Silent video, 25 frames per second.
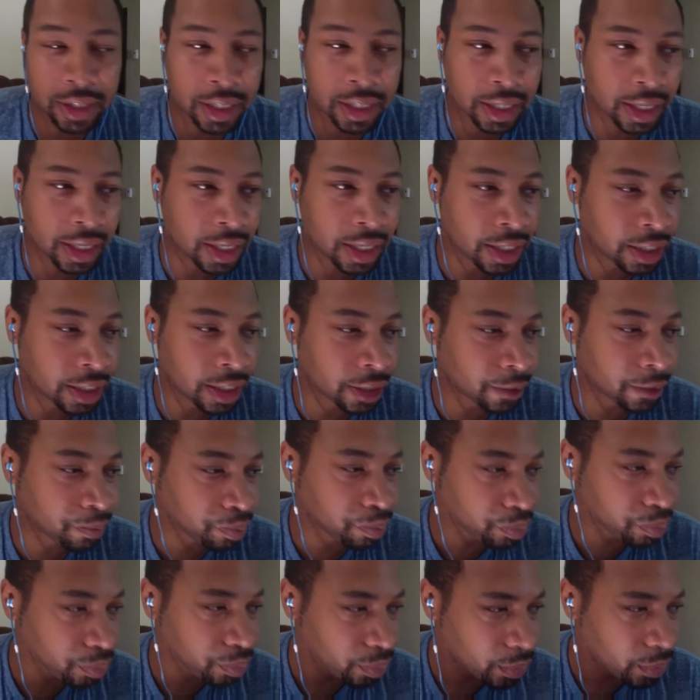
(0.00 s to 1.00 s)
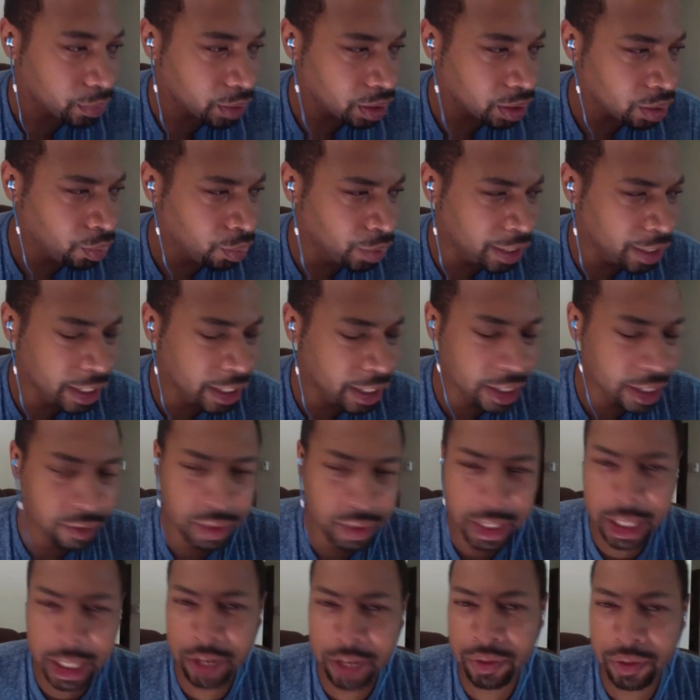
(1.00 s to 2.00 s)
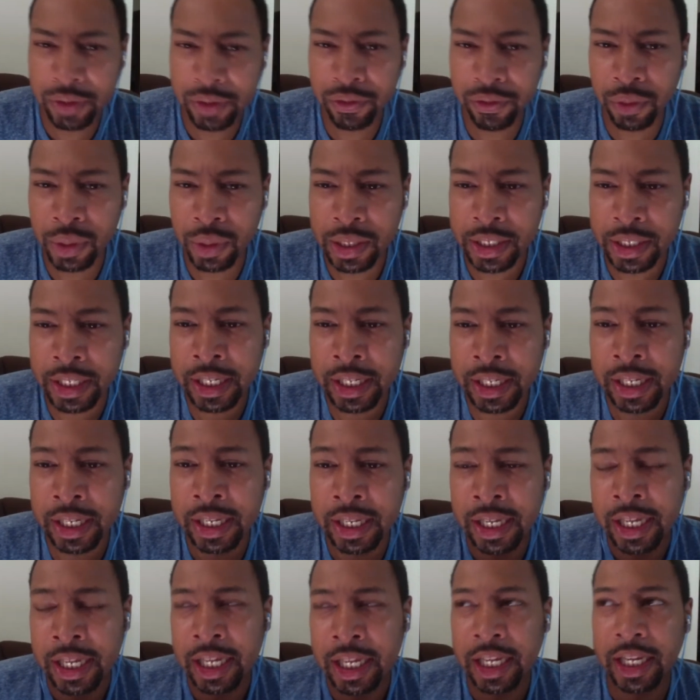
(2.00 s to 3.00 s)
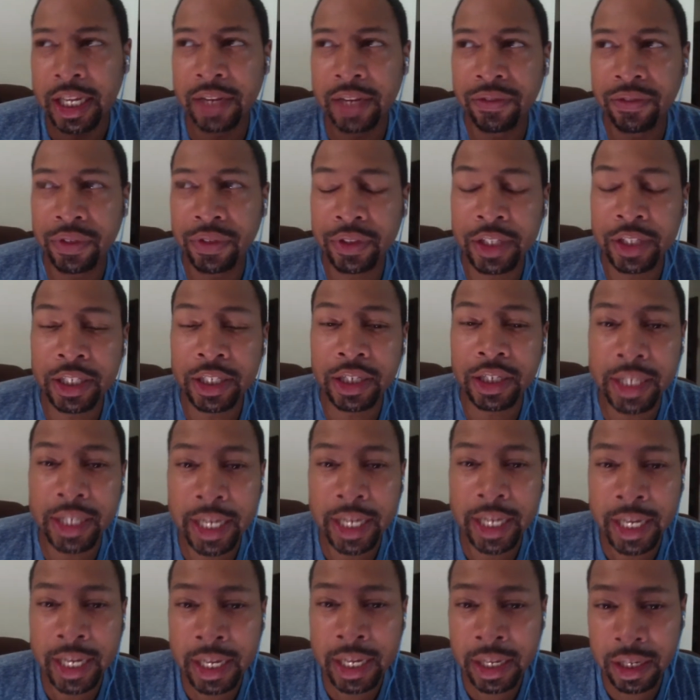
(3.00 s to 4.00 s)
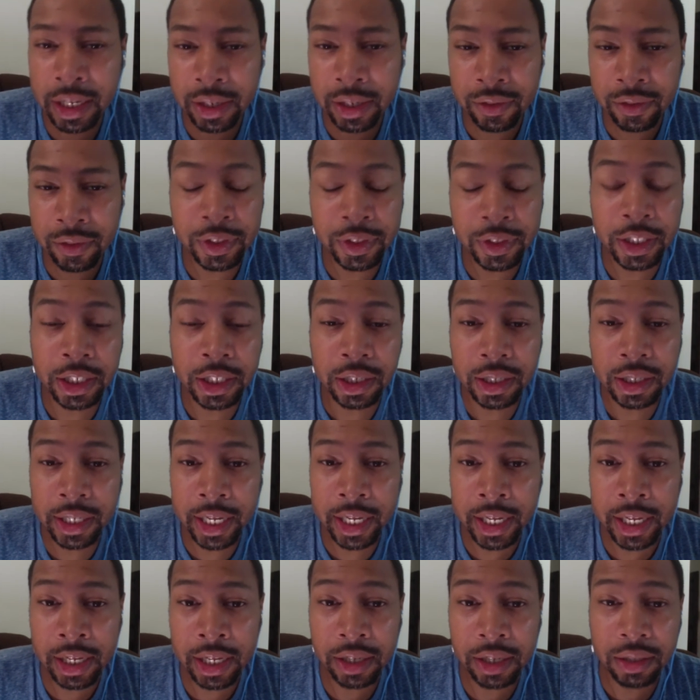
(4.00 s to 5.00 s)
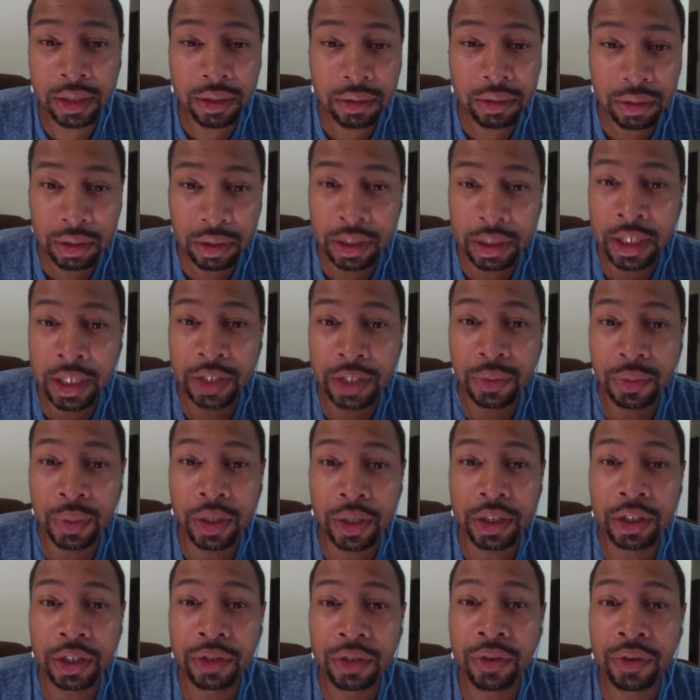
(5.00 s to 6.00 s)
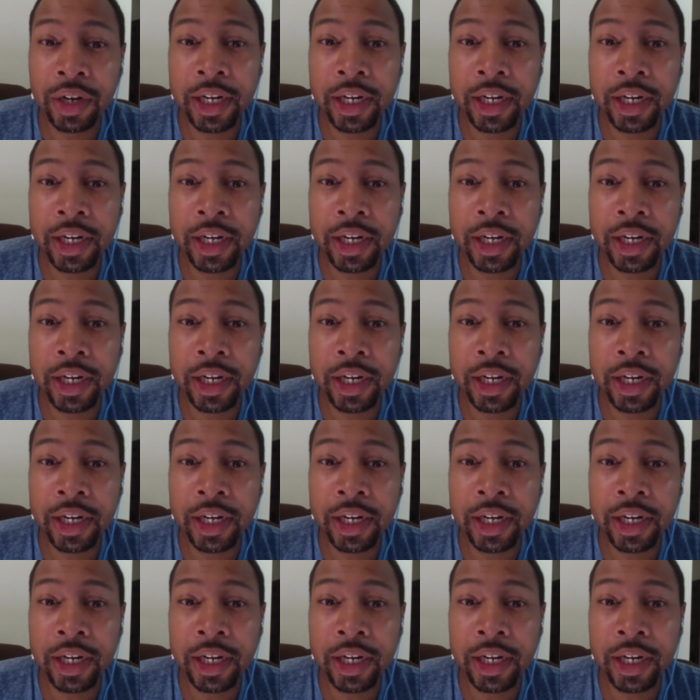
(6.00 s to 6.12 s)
Uh, what did Henry, Henry Ford say? If you think you can, and if you think you can't, guess what? You're right.